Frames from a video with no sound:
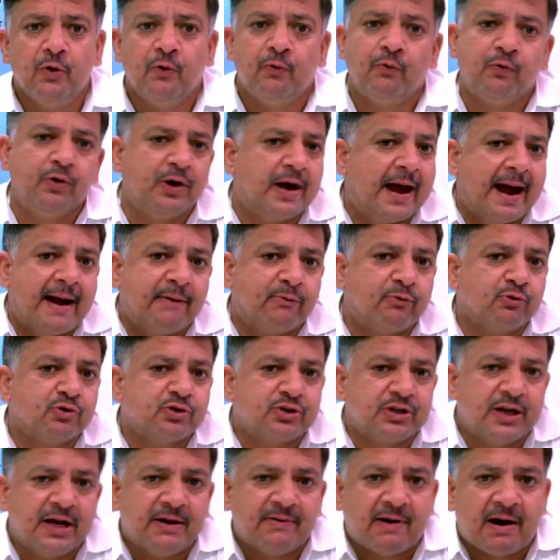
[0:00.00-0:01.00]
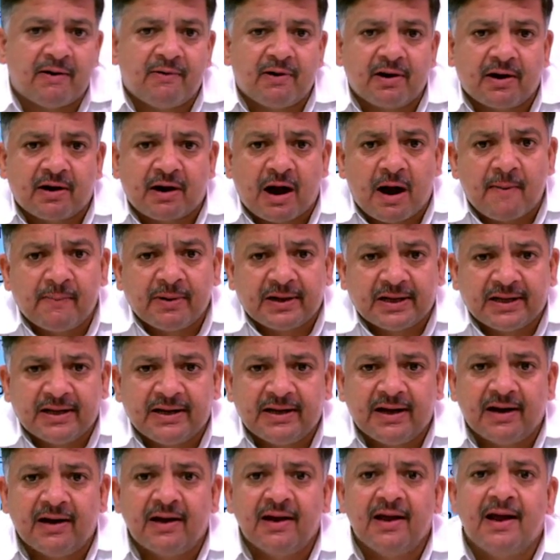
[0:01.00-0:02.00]
We have to save our raw
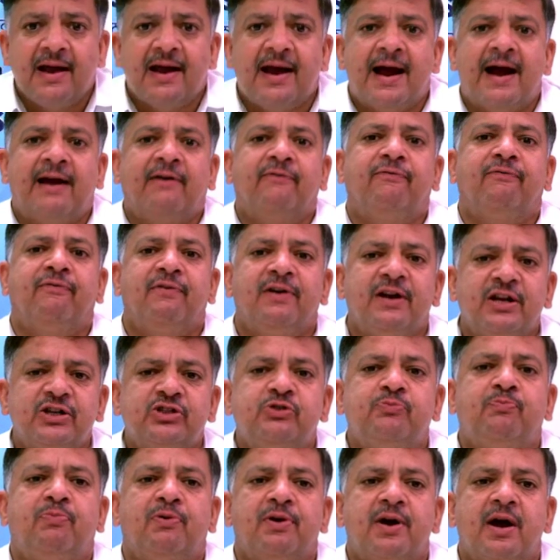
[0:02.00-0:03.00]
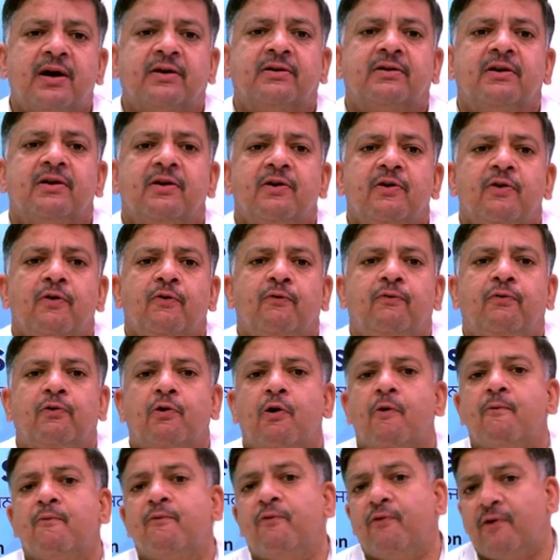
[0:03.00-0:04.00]
material and finished product
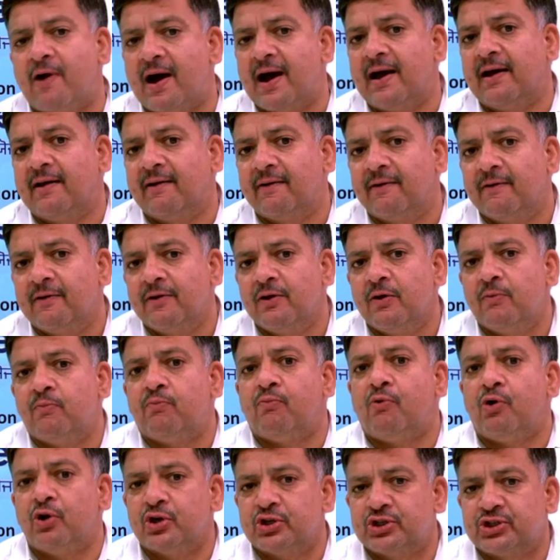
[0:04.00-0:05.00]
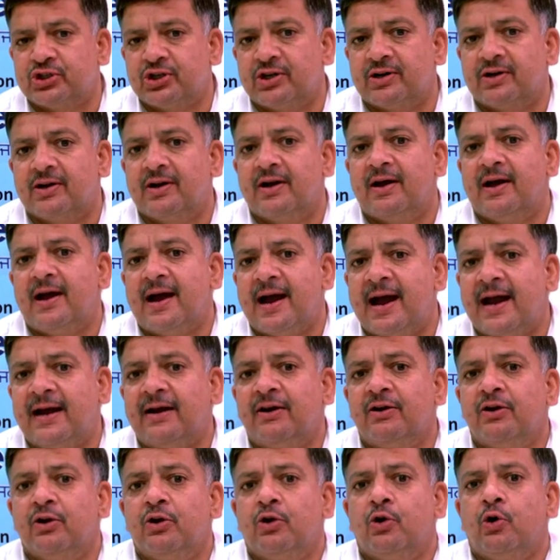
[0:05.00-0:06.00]
from fire, moisture
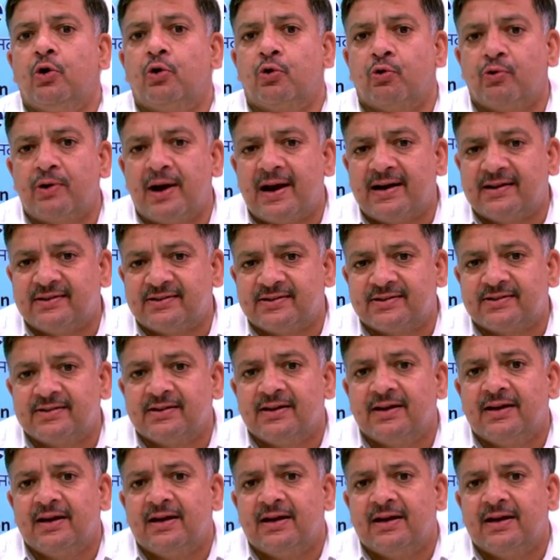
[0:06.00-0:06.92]
and rodents,